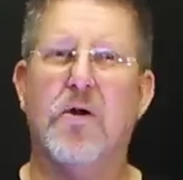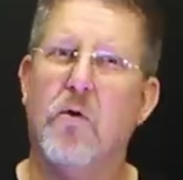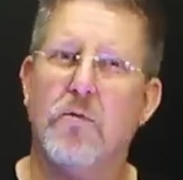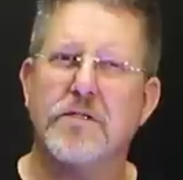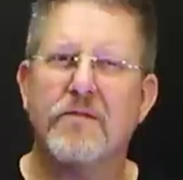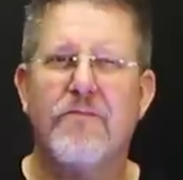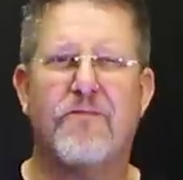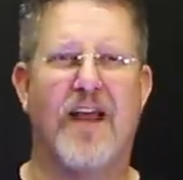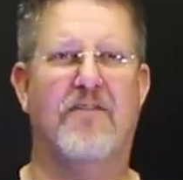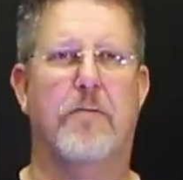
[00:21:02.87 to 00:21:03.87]
that holds
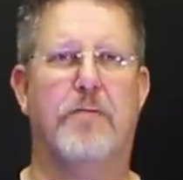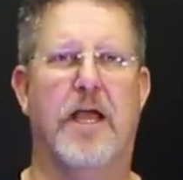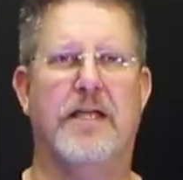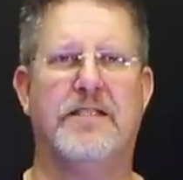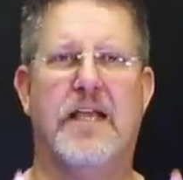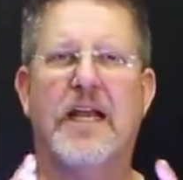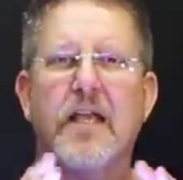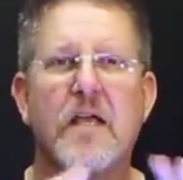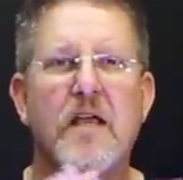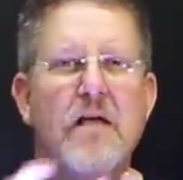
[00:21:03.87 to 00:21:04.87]
five uplights, and
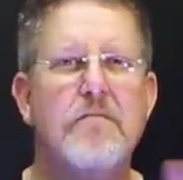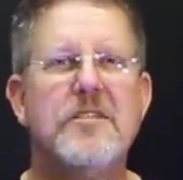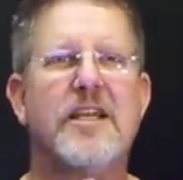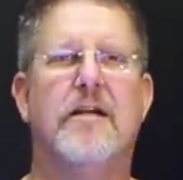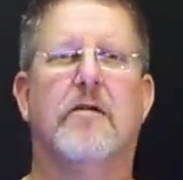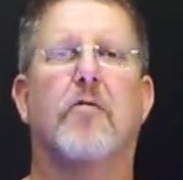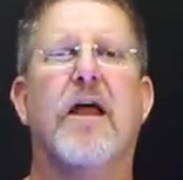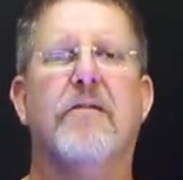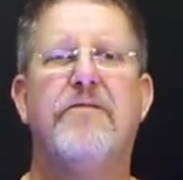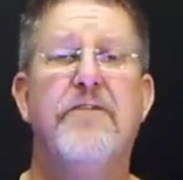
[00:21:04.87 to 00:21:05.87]
it comes in at
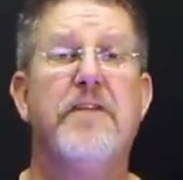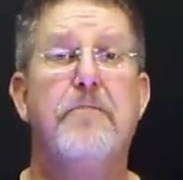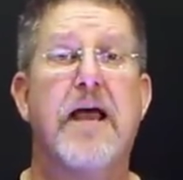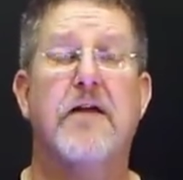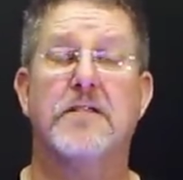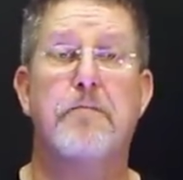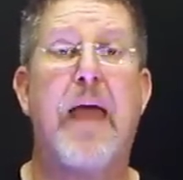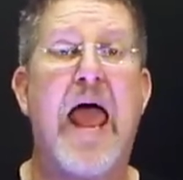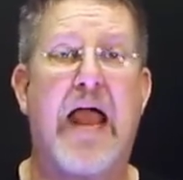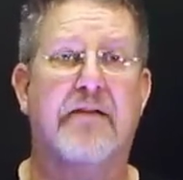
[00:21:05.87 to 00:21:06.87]
around fifty pounds
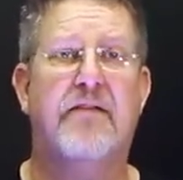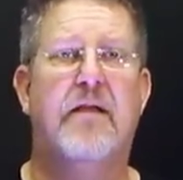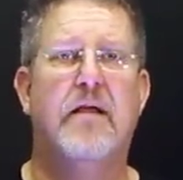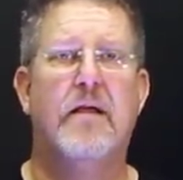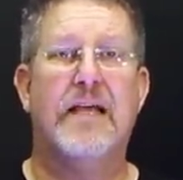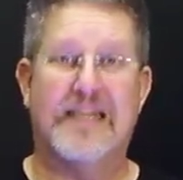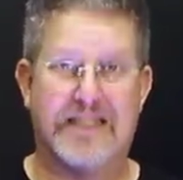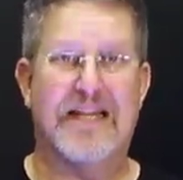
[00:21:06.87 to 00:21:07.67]
packed. It's